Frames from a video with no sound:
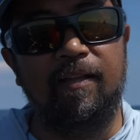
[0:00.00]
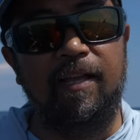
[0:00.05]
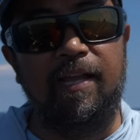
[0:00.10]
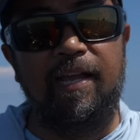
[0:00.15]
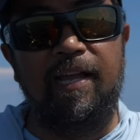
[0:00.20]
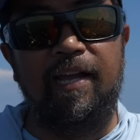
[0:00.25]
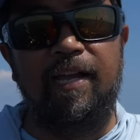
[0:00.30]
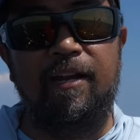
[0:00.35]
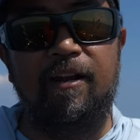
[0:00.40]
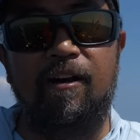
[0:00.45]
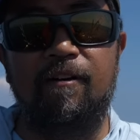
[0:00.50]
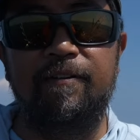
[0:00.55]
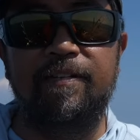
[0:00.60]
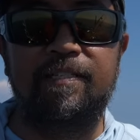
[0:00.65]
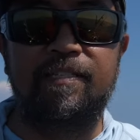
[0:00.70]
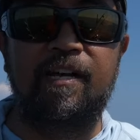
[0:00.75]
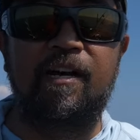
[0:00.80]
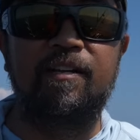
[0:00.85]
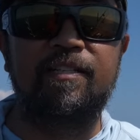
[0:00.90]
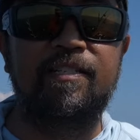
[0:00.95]
and always
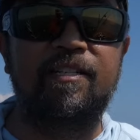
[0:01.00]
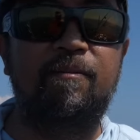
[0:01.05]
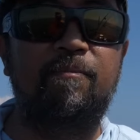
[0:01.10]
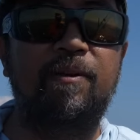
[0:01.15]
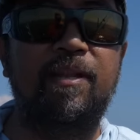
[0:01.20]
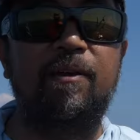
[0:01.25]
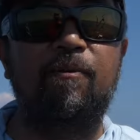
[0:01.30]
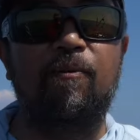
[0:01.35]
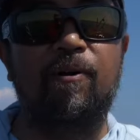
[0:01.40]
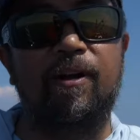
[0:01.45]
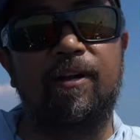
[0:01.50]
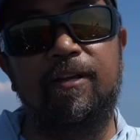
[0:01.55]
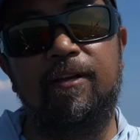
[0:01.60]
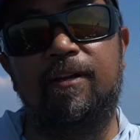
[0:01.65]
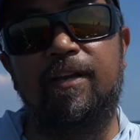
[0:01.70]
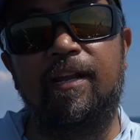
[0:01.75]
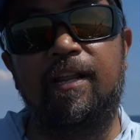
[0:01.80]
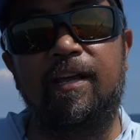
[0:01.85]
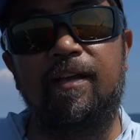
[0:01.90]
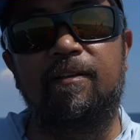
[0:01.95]
tell somebody where you're
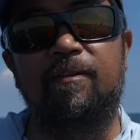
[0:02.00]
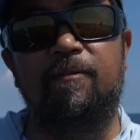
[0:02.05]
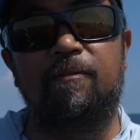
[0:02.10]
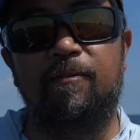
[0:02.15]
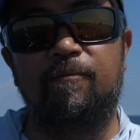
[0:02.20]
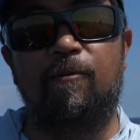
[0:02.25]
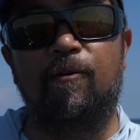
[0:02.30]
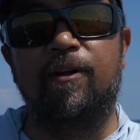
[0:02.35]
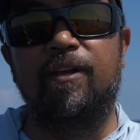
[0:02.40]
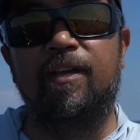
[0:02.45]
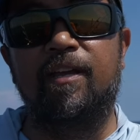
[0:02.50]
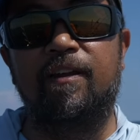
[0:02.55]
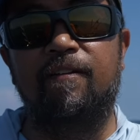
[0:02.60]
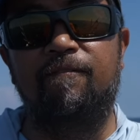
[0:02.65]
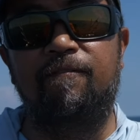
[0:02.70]
gonna